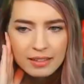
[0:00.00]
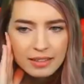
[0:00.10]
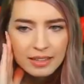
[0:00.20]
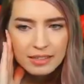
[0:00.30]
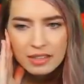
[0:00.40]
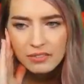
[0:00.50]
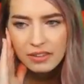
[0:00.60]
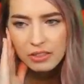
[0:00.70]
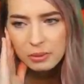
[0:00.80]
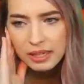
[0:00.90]
Still have
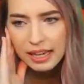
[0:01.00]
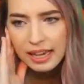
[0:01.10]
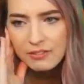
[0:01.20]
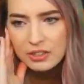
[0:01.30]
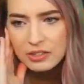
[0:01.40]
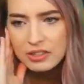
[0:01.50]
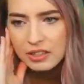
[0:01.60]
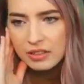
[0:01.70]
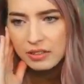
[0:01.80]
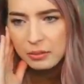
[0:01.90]
like 3K after
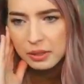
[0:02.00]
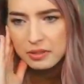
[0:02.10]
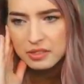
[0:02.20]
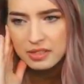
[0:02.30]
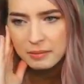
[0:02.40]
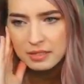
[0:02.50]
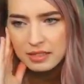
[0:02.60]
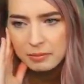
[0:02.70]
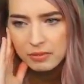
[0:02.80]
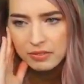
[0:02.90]
using 3 crystal summons
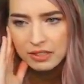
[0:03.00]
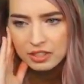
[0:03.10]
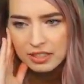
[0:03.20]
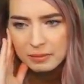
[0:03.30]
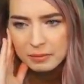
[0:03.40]
and profession tables.